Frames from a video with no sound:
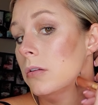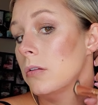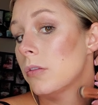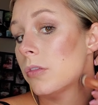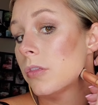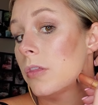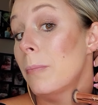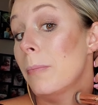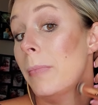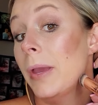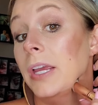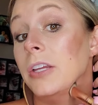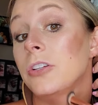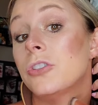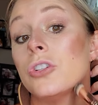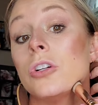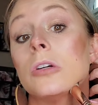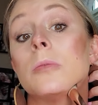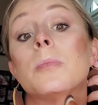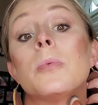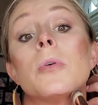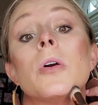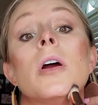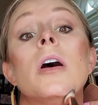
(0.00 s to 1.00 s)
the major
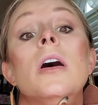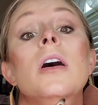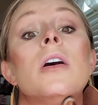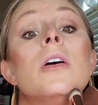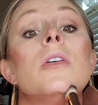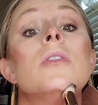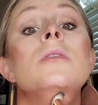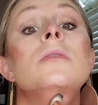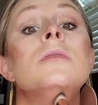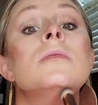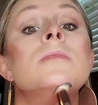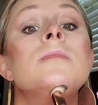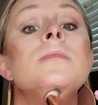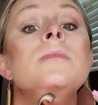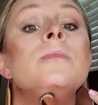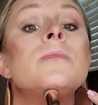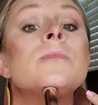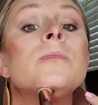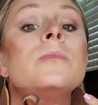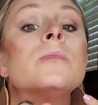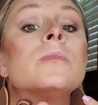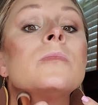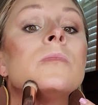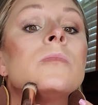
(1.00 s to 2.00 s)
pro
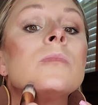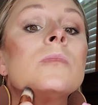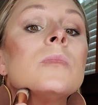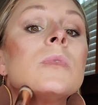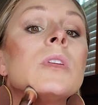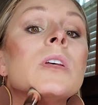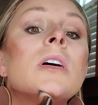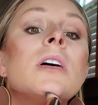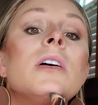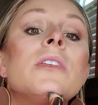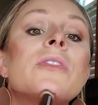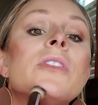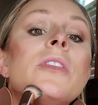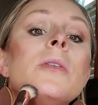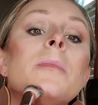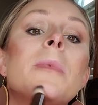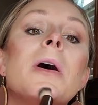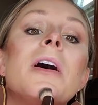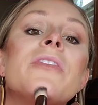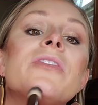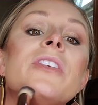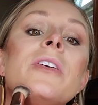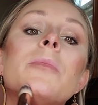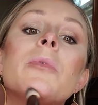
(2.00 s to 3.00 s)
of the
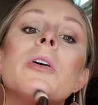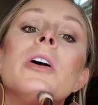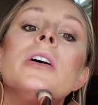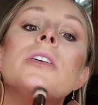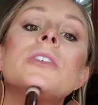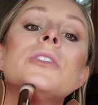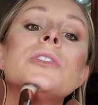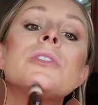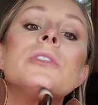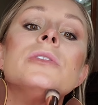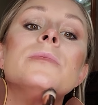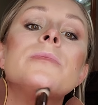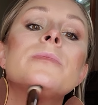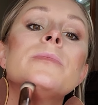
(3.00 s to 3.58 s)
Buffy brush.